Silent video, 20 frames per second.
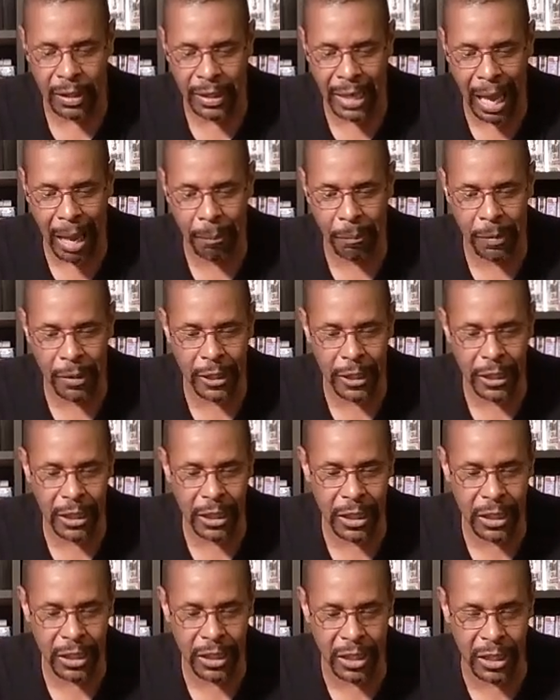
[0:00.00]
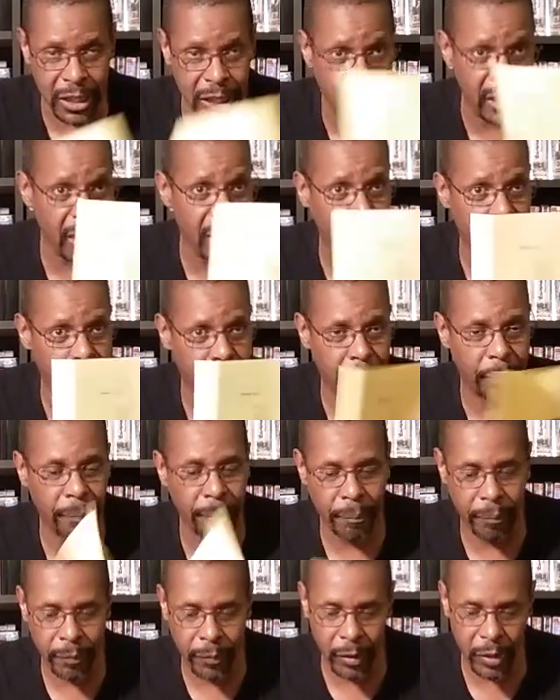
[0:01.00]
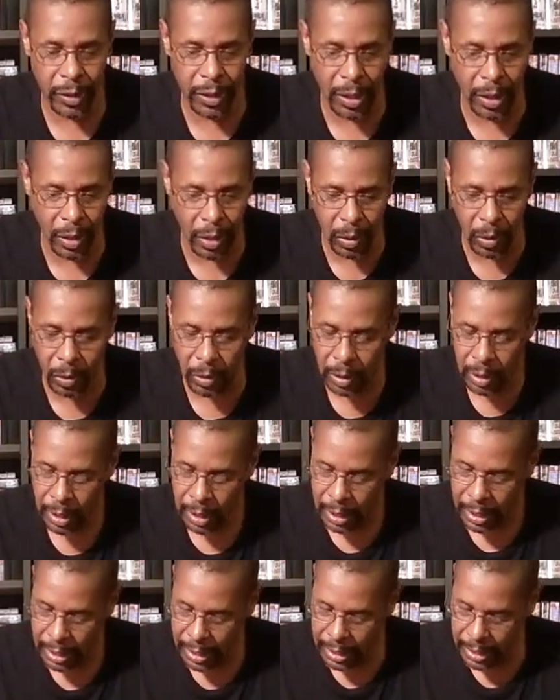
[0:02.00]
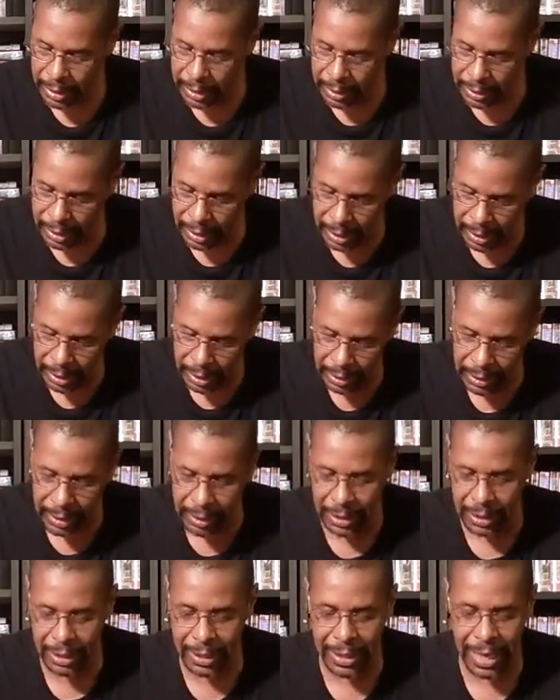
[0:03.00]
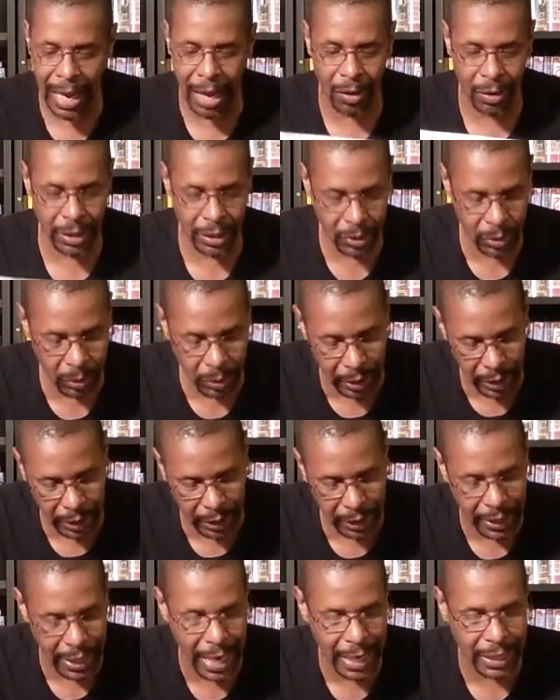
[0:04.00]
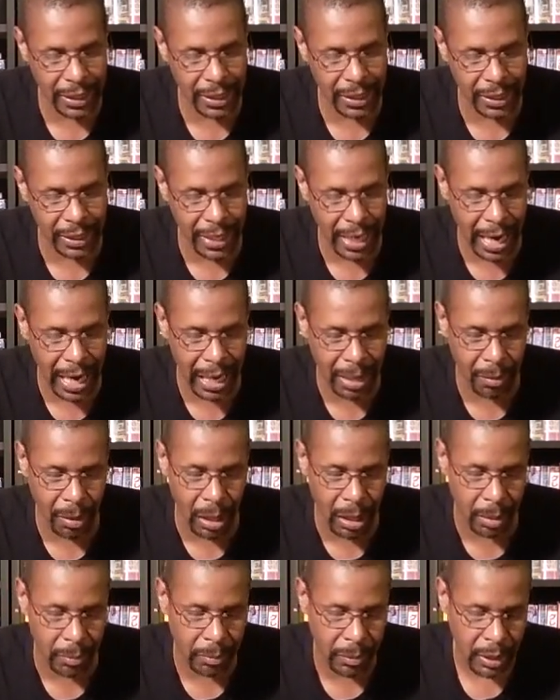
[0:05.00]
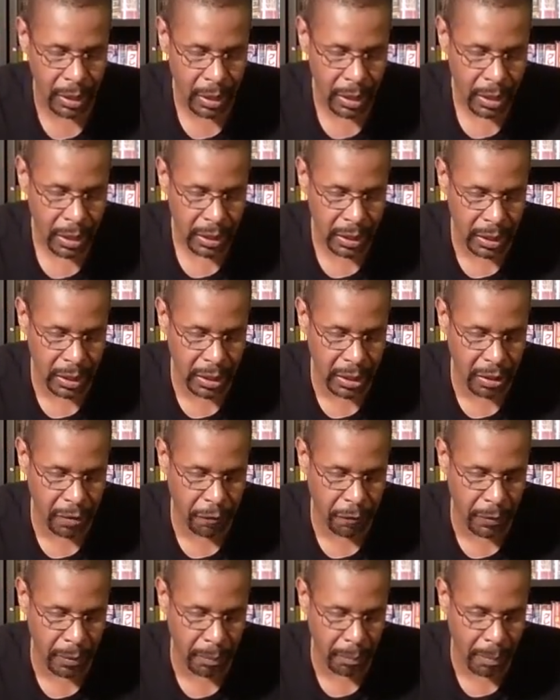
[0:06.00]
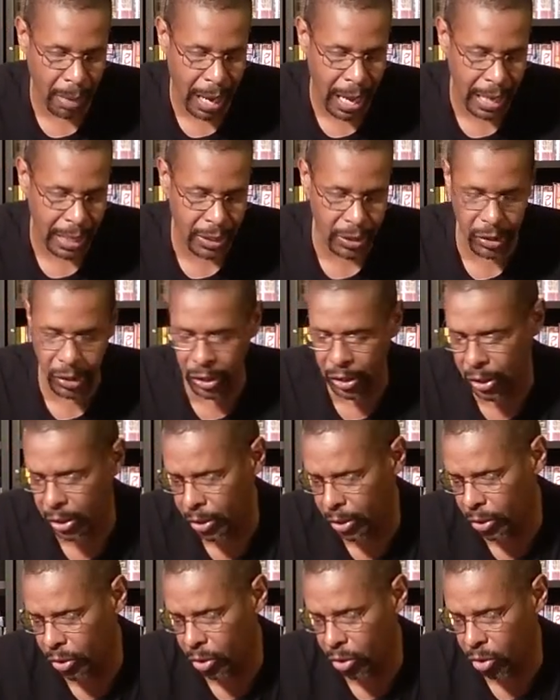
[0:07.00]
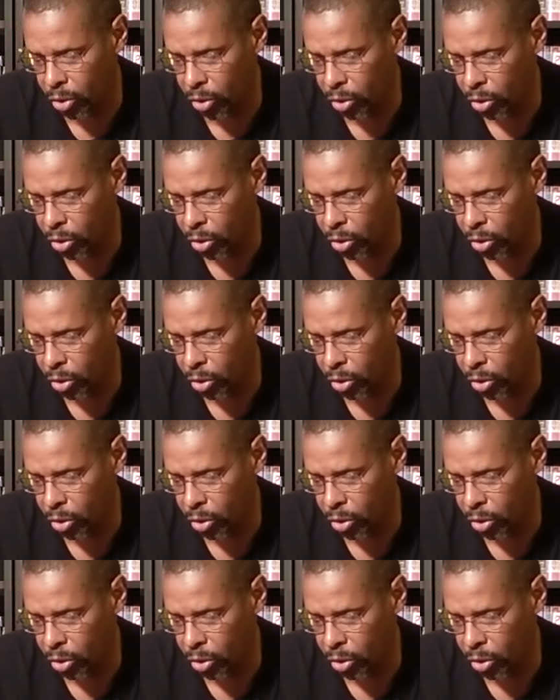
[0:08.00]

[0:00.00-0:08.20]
Japanese dip, and this is how, because you can connect this game up to different monitors